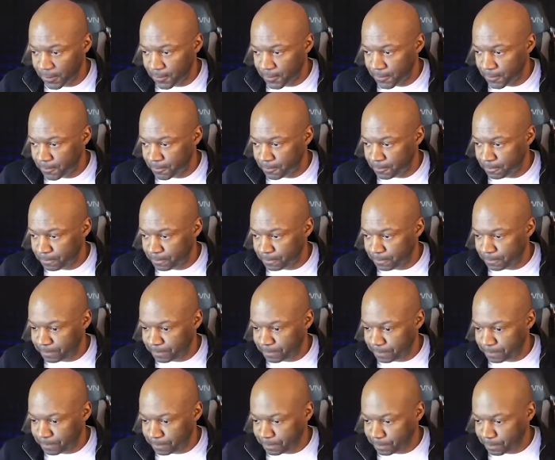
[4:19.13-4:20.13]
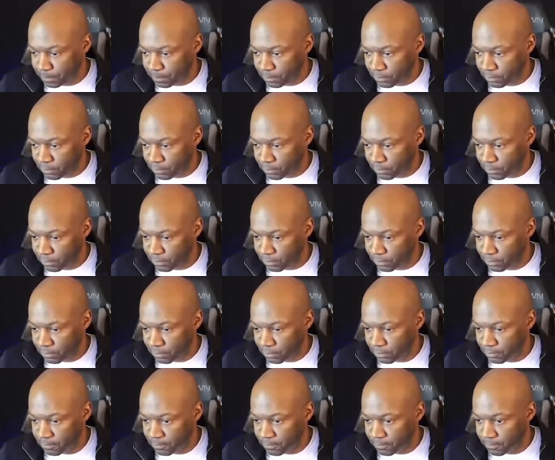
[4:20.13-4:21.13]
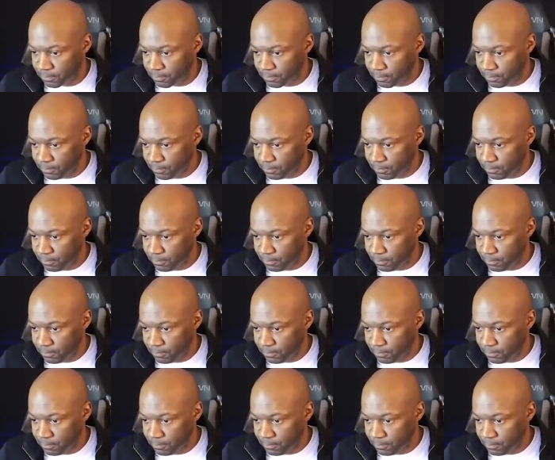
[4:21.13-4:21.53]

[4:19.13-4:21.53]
No one is speaking in this clip.